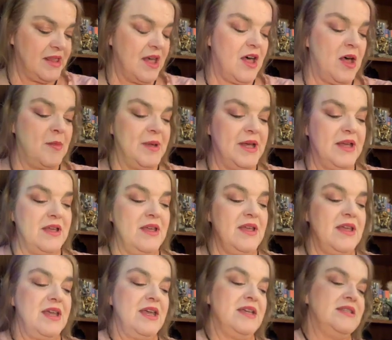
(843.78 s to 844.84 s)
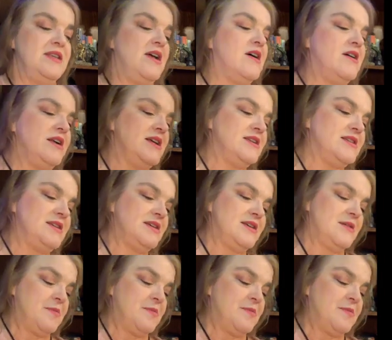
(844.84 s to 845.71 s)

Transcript: Alba, is the artist.